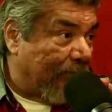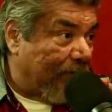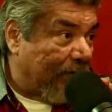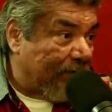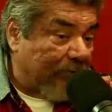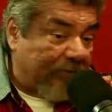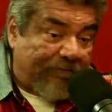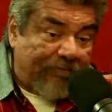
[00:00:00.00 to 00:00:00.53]

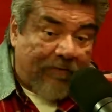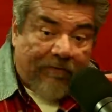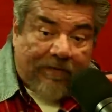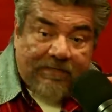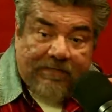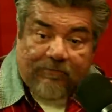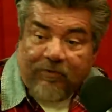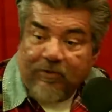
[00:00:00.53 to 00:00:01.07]
what are you
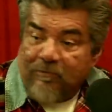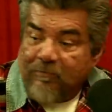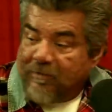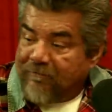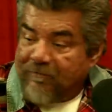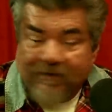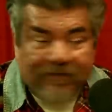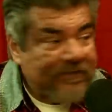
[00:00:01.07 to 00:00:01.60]

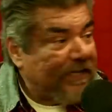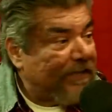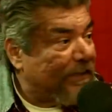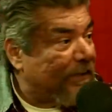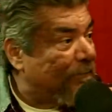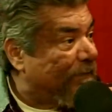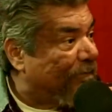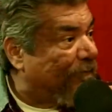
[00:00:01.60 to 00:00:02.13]
motherfuckers yelling
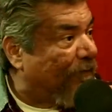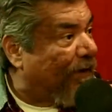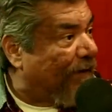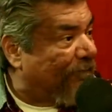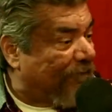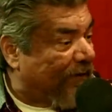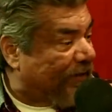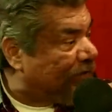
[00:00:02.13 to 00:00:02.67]
at me for? I
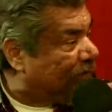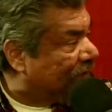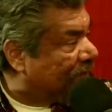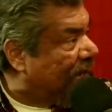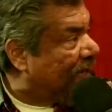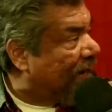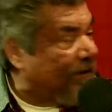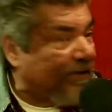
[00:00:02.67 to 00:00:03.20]
fucking just
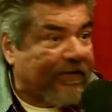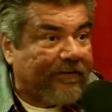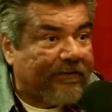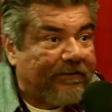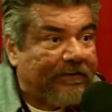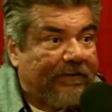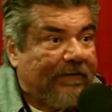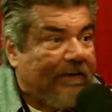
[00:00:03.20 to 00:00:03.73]
got out here.
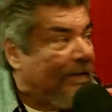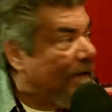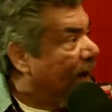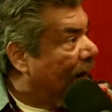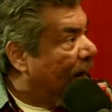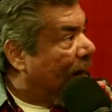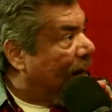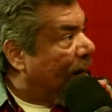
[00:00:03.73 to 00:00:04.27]

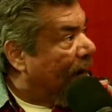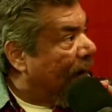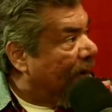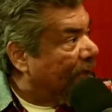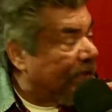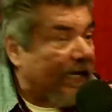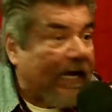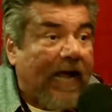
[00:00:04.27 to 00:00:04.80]
Yeah.
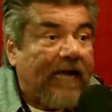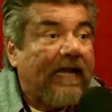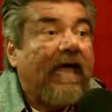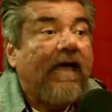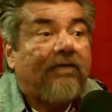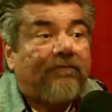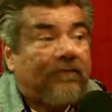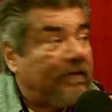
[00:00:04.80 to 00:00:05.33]
And then I
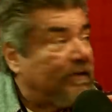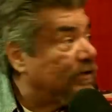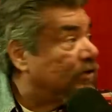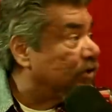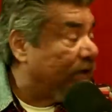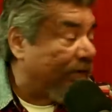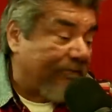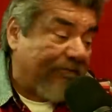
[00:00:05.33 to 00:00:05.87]
left
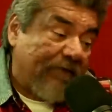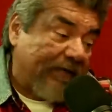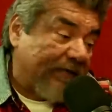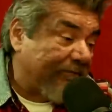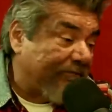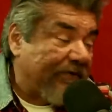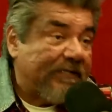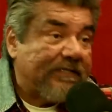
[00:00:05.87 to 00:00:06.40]
until they
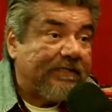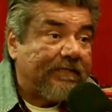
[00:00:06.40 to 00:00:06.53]
fucking fixed